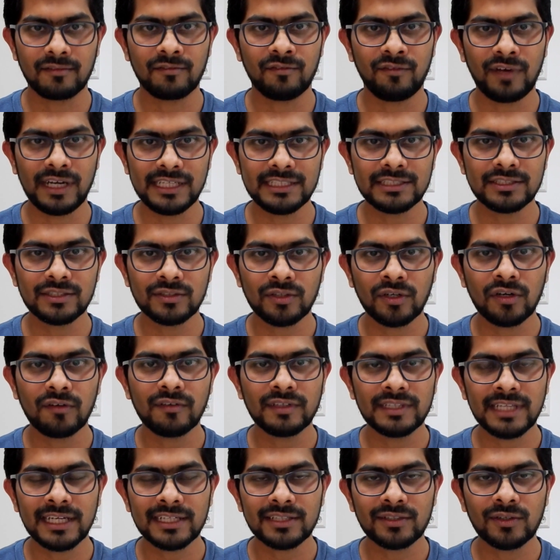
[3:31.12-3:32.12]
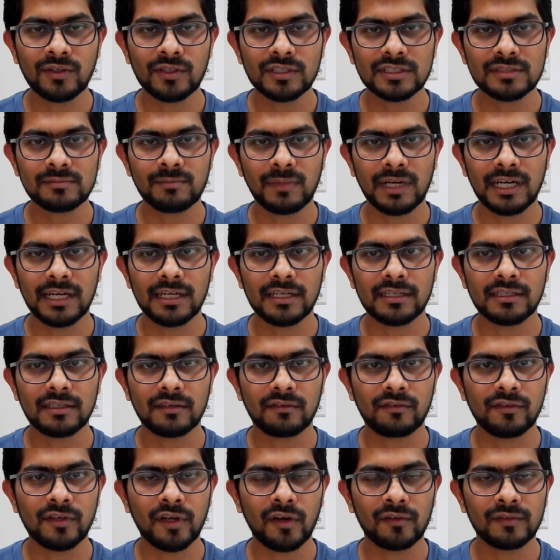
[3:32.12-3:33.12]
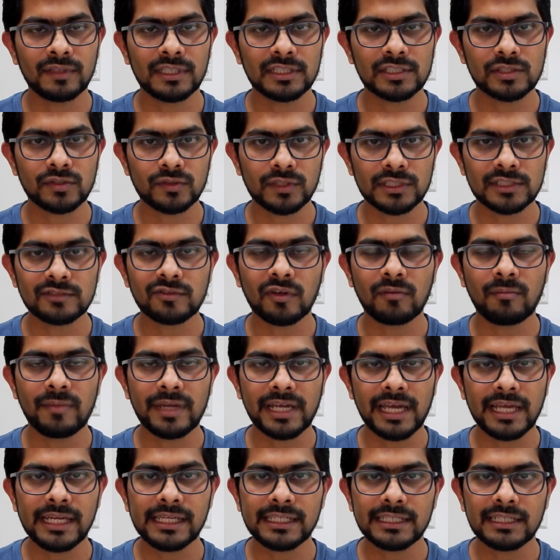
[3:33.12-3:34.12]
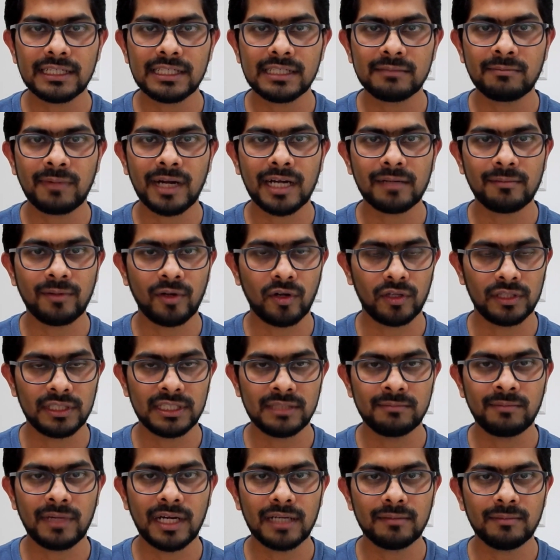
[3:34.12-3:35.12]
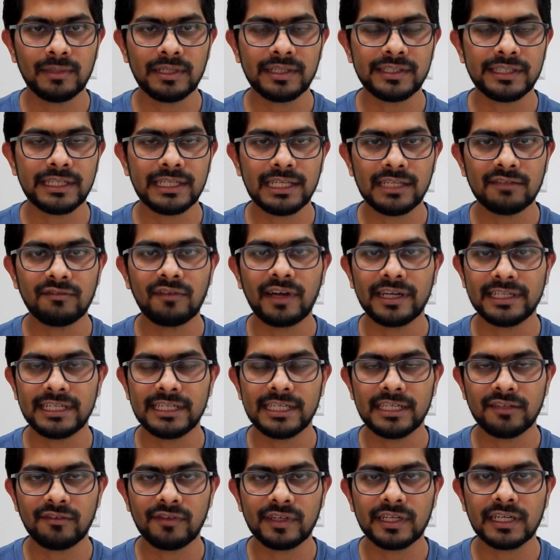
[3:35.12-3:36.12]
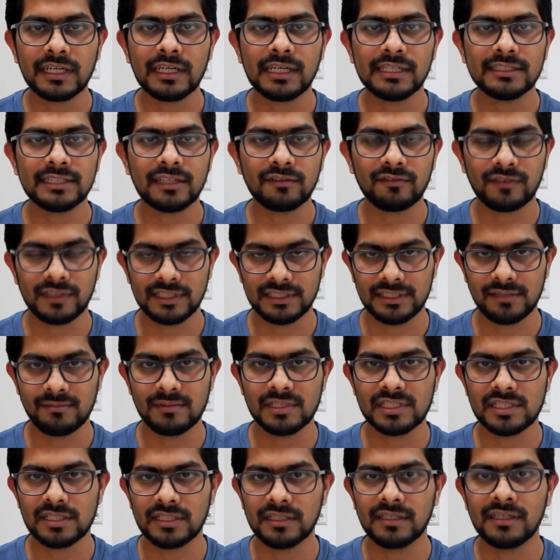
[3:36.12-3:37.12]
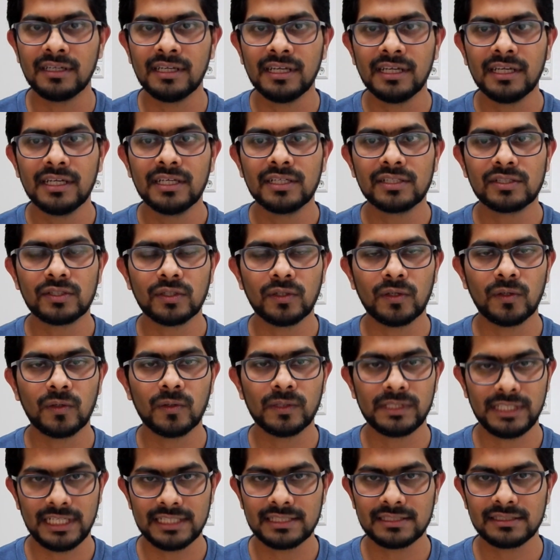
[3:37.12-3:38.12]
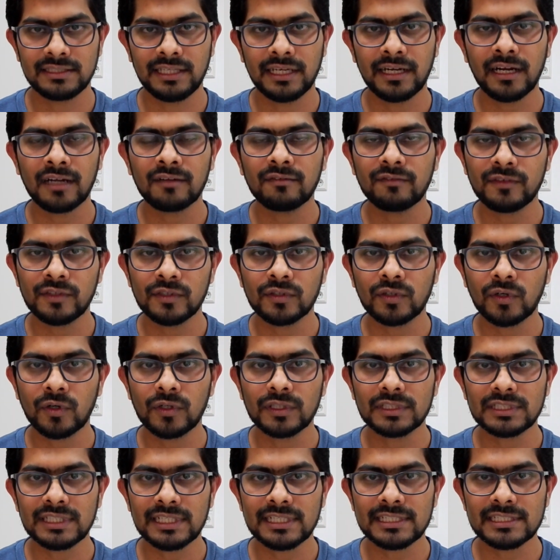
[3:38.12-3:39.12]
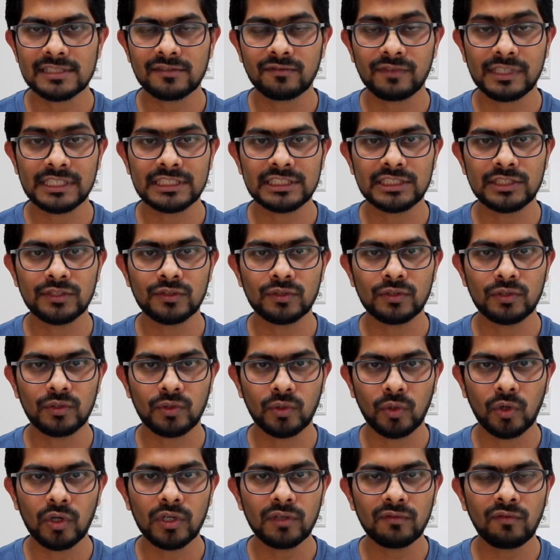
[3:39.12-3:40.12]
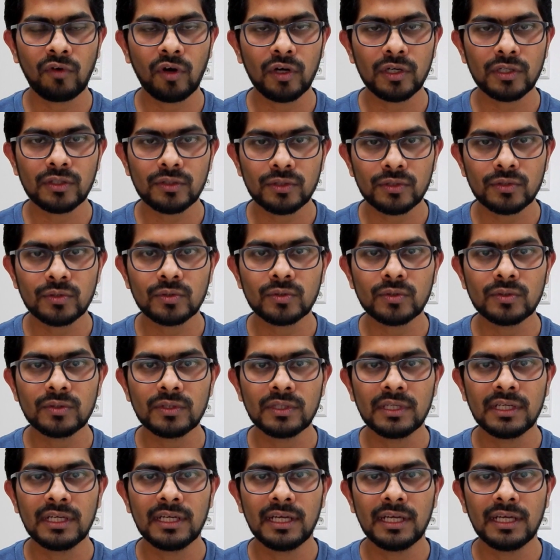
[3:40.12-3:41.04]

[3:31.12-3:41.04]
fine to go with that course, but a few of the students from mechanical department or other department really find it difficult in their first semester. So yes, there are few courses which you don't want to do,